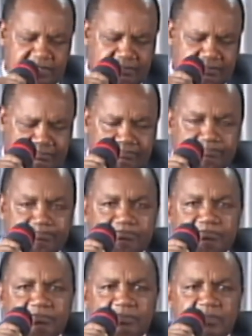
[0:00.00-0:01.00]

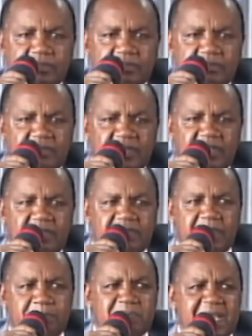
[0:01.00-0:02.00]

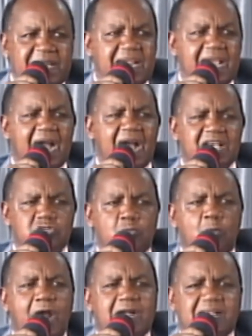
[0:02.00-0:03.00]
The media has
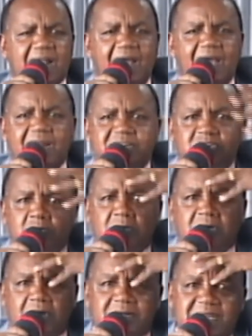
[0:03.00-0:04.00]
worked hard to
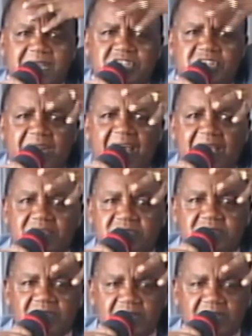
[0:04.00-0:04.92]
condition us